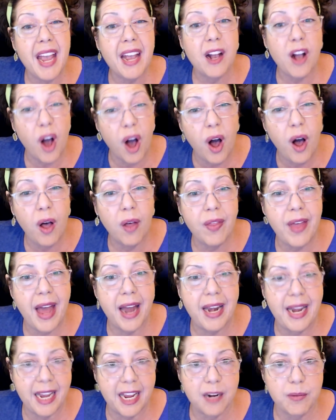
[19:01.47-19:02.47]
call
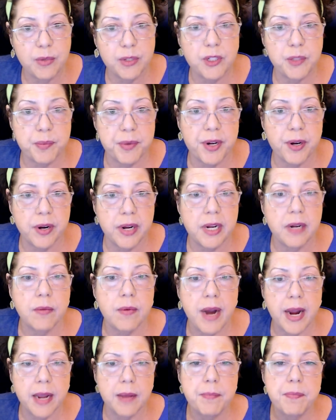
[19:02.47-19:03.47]
that animal spirit,
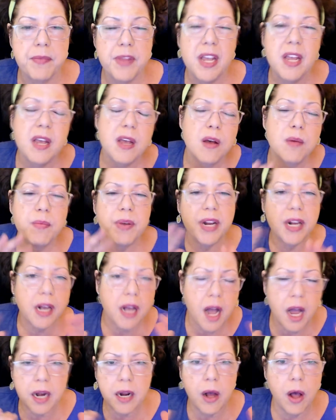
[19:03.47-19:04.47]
right? But it
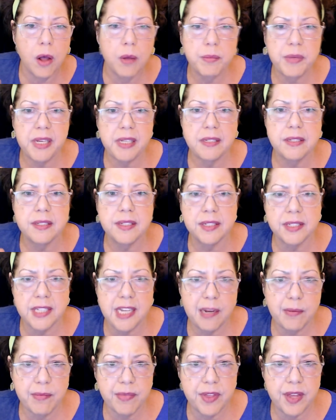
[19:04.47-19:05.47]
kind of all means the
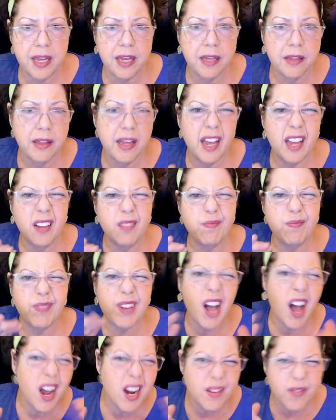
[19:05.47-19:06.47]
same thing. They
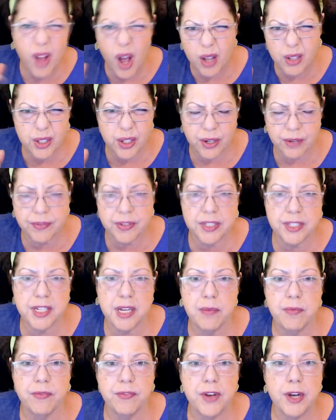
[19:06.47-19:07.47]
kind of all serve the
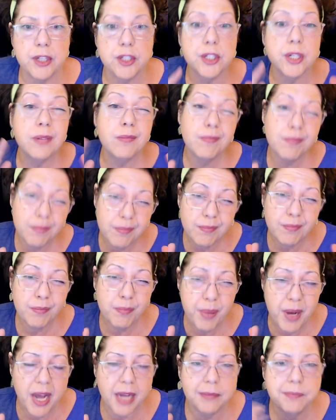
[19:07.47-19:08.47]
same function,
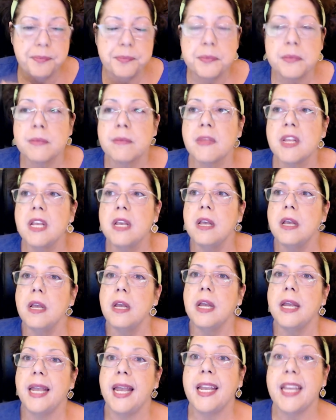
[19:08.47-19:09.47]
but
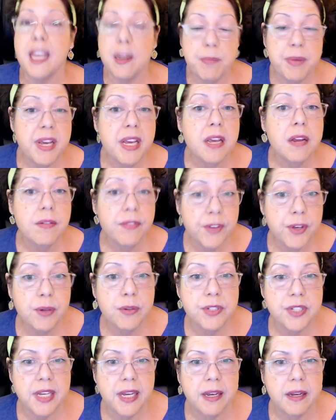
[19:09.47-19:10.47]
it can be
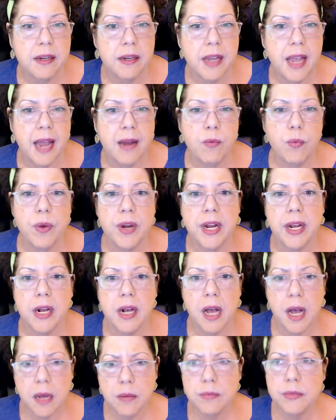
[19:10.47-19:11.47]
confusing. And when it
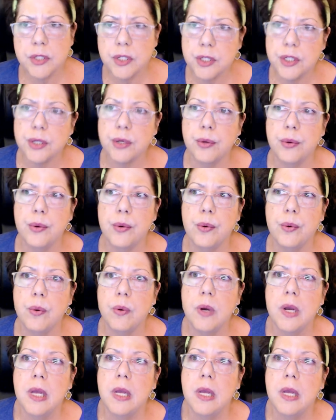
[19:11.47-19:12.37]
comes to